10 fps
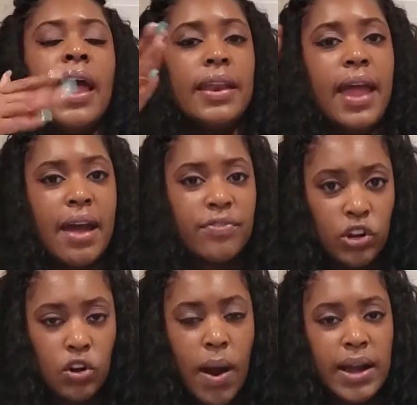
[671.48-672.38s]
And
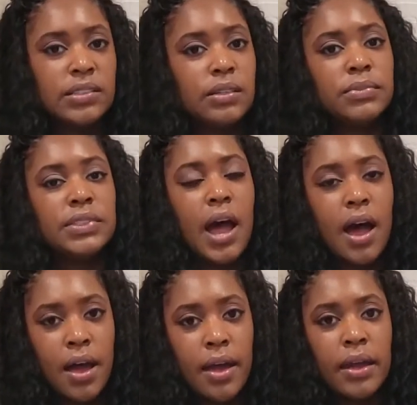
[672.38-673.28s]
after quite some
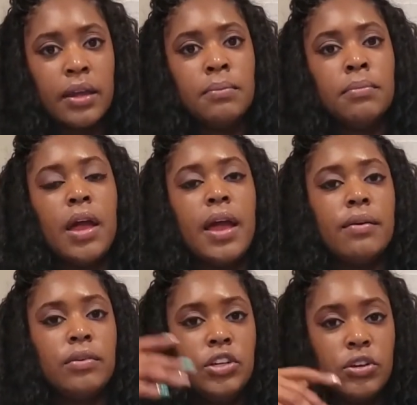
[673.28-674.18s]
time,
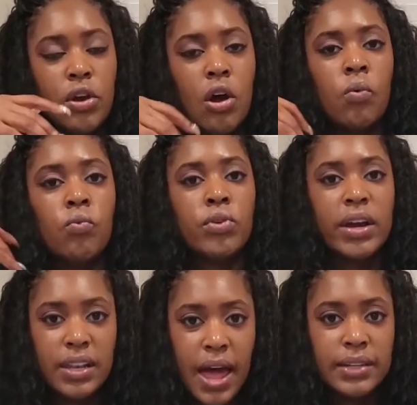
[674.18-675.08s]

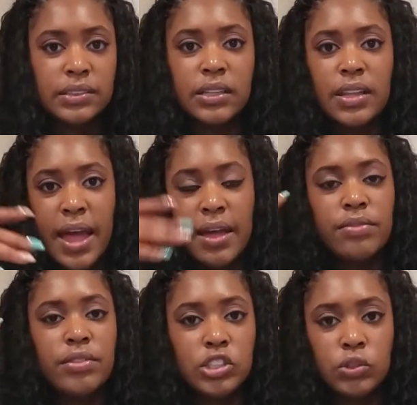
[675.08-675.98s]
realizing
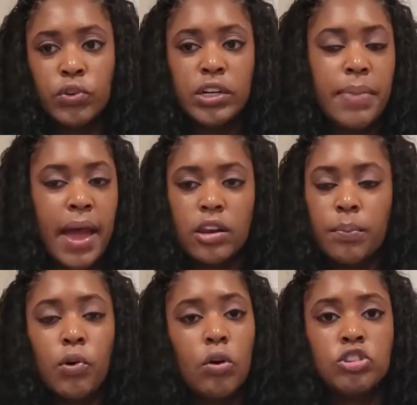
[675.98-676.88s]
that this rebound
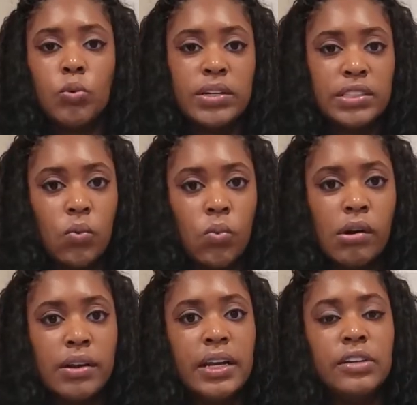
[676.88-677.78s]
approach wasn't
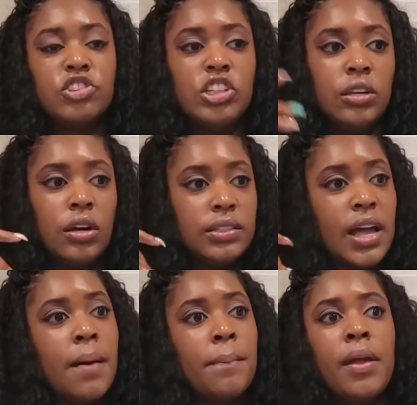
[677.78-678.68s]
working, she looked
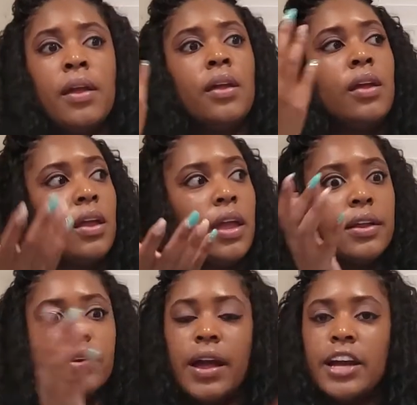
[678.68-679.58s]
up
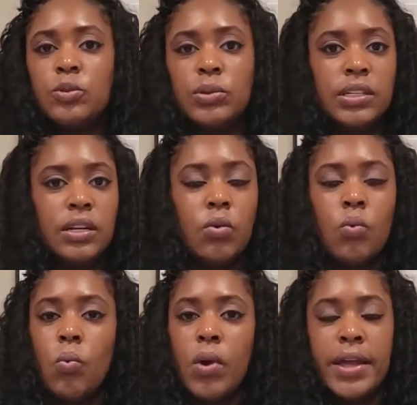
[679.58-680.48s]
and her ex
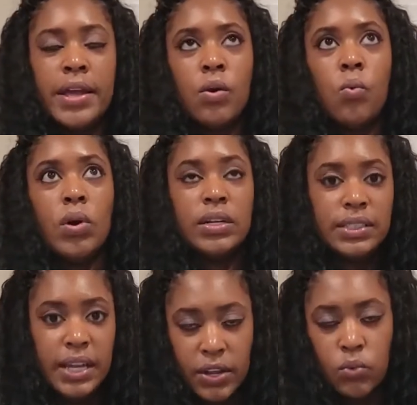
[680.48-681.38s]

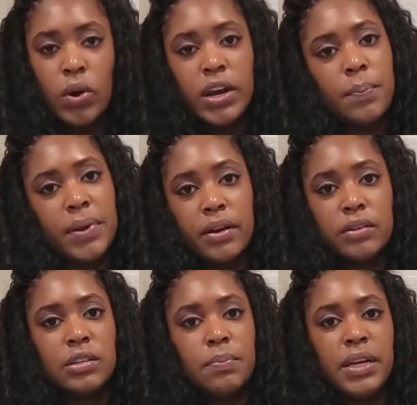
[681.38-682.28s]
was in what
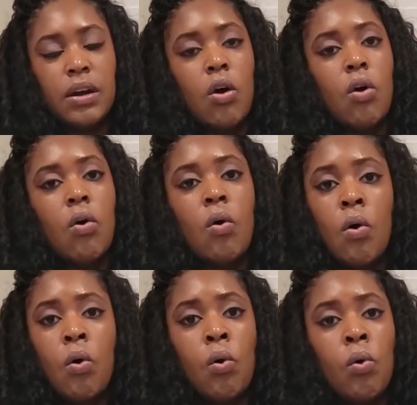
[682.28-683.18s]
appeared to be a
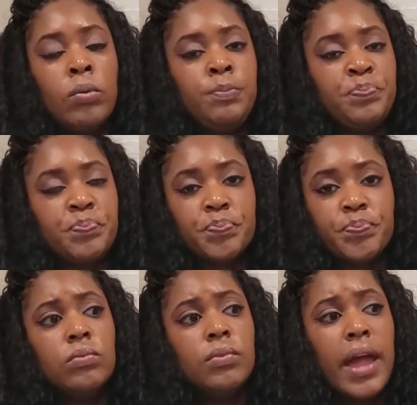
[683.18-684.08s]
whole
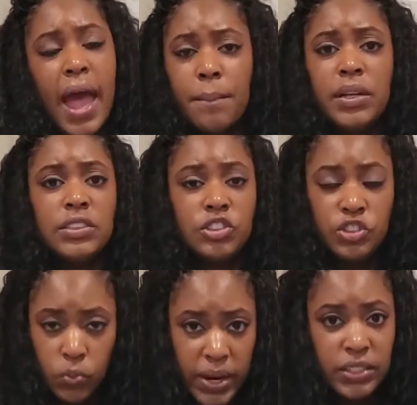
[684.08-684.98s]
happy
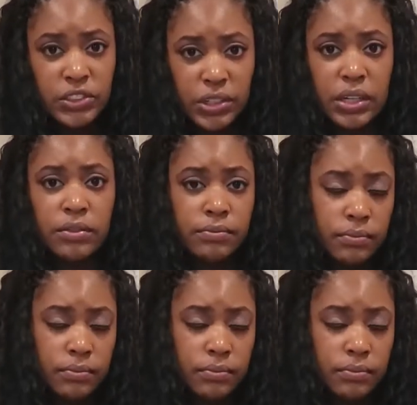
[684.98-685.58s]
situation.